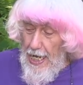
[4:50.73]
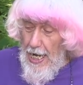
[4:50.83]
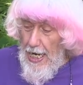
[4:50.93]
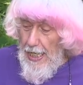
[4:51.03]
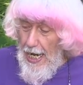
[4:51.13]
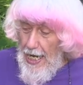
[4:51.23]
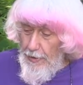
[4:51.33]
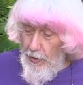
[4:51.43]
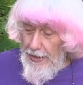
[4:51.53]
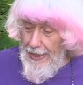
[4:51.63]
Uh,
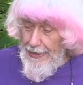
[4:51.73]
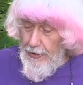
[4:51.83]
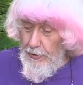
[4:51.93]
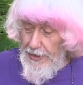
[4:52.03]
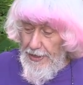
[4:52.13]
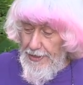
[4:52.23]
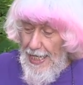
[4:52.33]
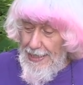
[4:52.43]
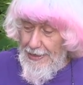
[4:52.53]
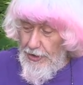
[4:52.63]
I would like to hear
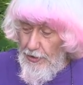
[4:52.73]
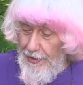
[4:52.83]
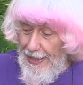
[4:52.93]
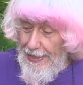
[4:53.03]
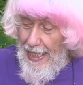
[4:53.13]
that story